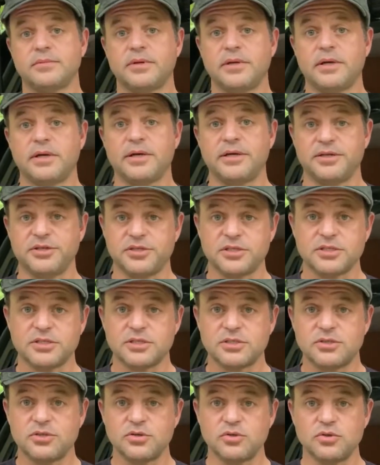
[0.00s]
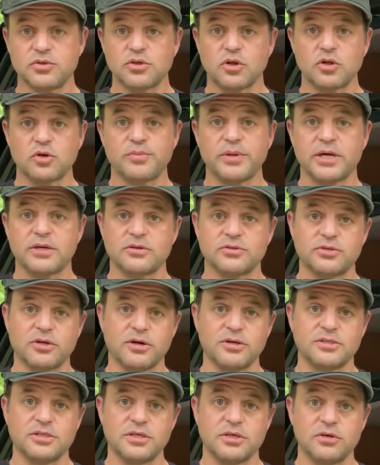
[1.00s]
In addition to solar panel
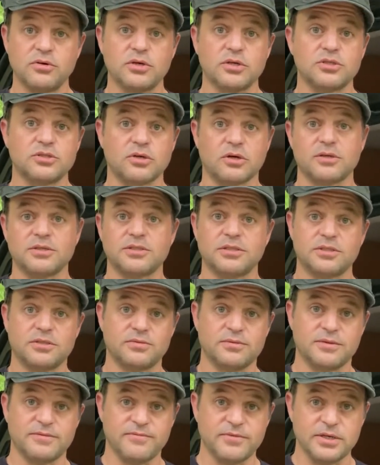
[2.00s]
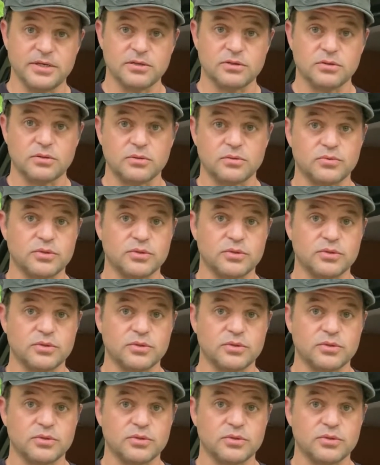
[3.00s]
charging, you can charge this with the vehicle,